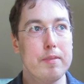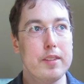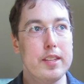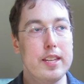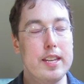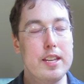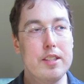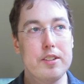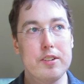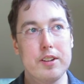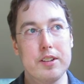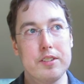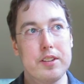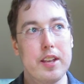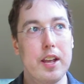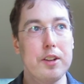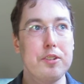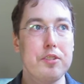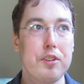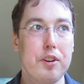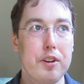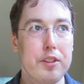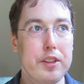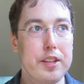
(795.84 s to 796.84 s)
either
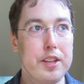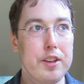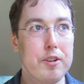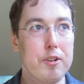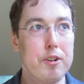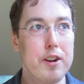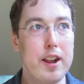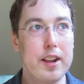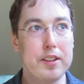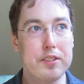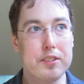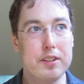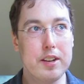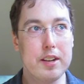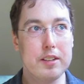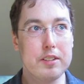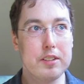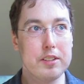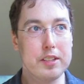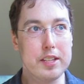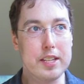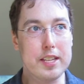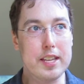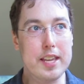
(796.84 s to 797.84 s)
intentionally or
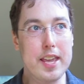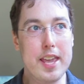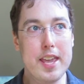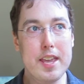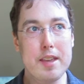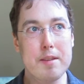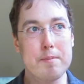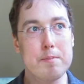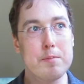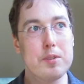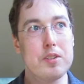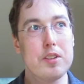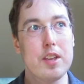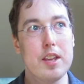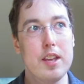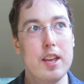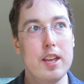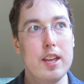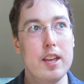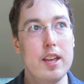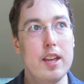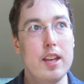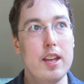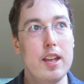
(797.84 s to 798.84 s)
accidentally gamed,
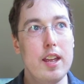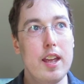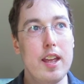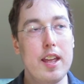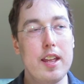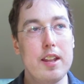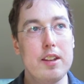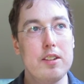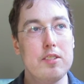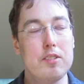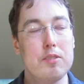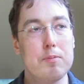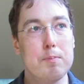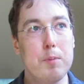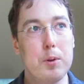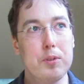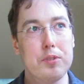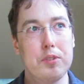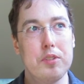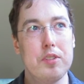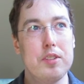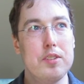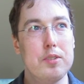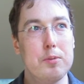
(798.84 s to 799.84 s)
and
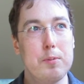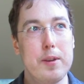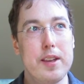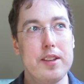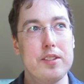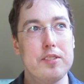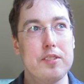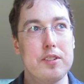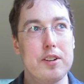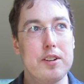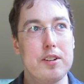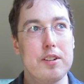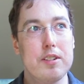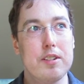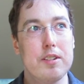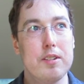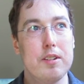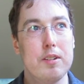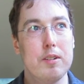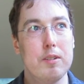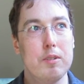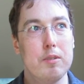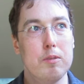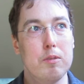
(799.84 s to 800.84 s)
most of these ways are
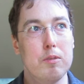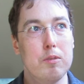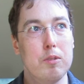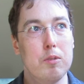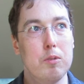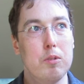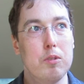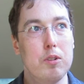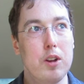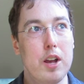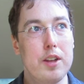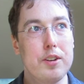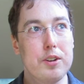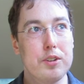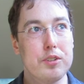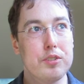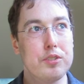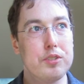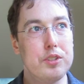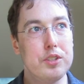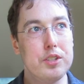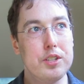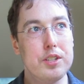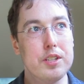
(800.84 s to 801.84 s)

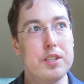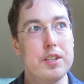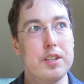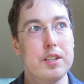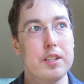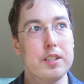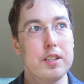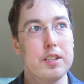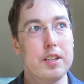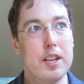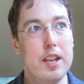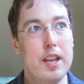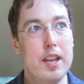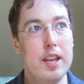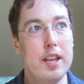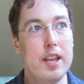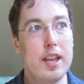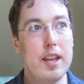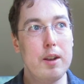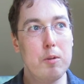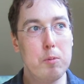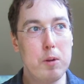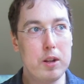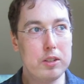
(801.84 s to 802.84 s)
understood
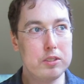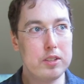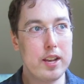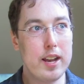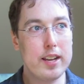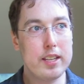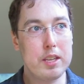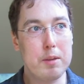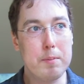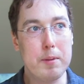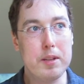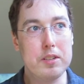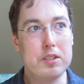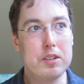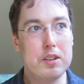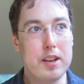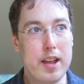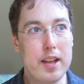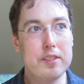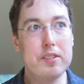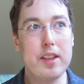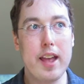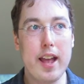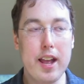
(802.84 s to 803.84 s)
and well documented
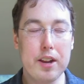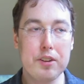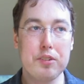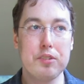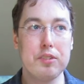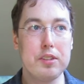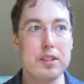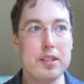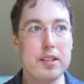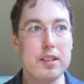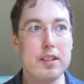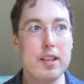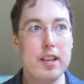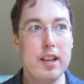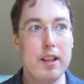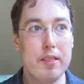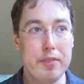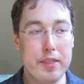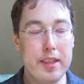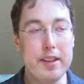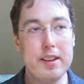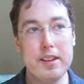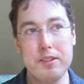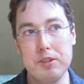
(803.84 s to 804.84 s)
as actually
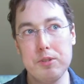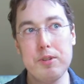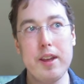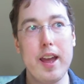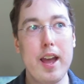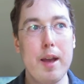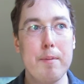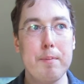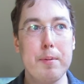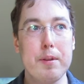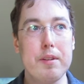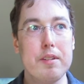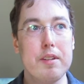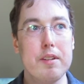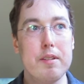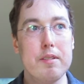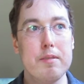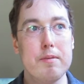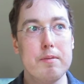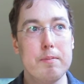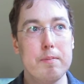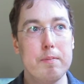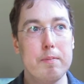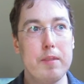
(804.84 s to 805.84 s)
they do
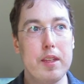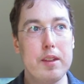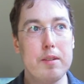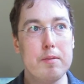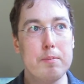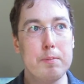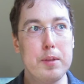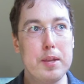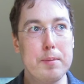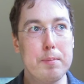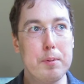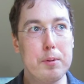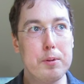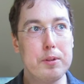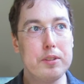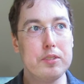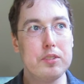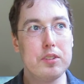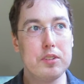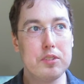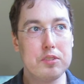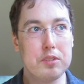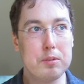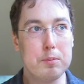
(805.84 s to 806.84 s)
happen, and people
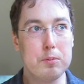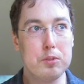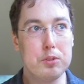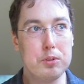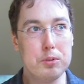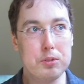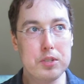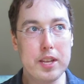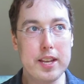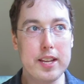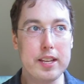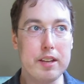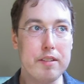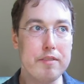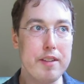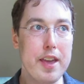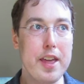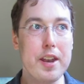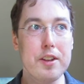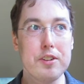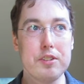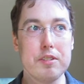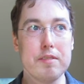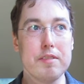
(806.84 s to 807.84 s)
and systems do take
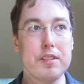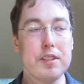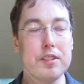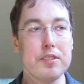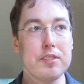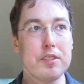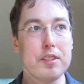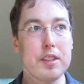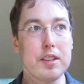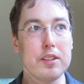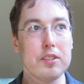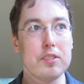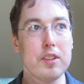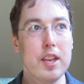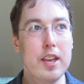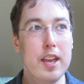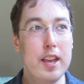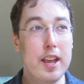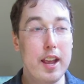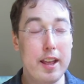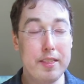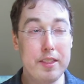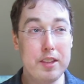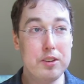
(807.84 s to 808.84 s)
advantage of these things,
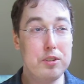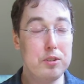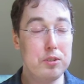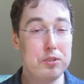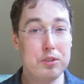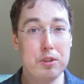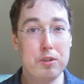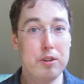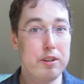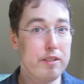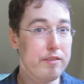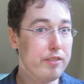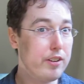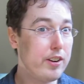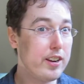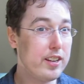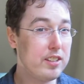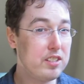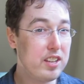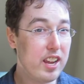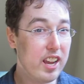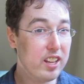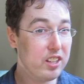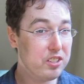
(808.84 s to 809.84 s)
and they do so in a very
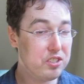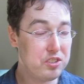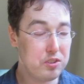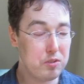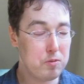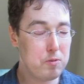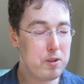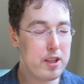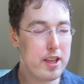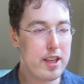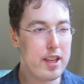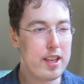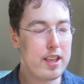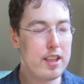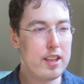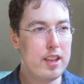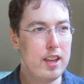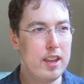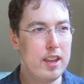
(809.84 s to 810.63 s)
intelligent way.